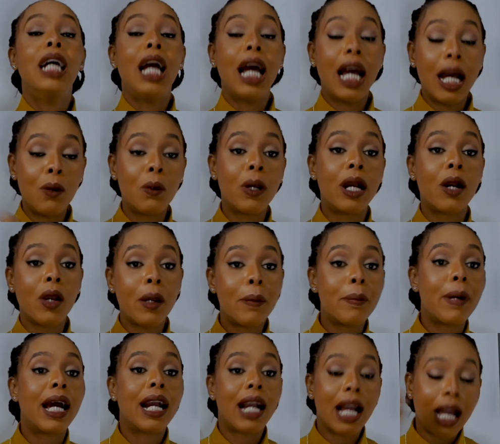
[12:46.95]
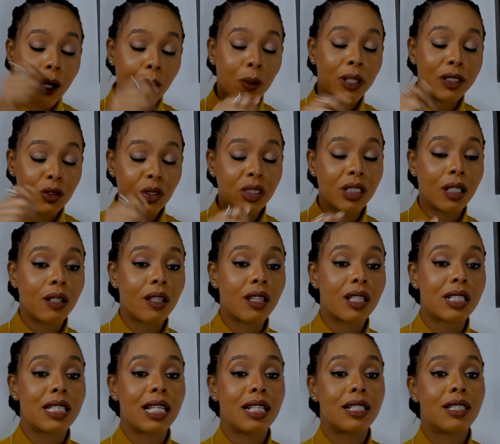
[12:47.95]
And we're going back and we're doing another
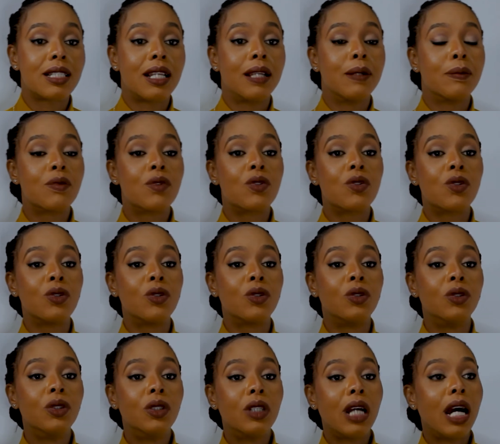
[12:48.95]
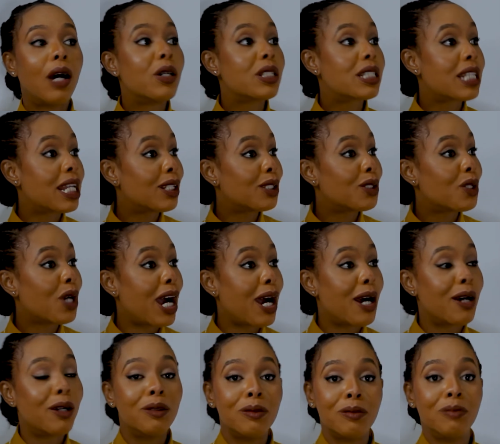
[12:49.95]
10 times, I was telling you
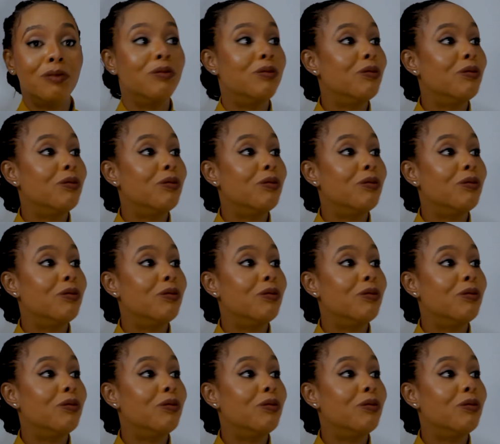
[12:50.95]
how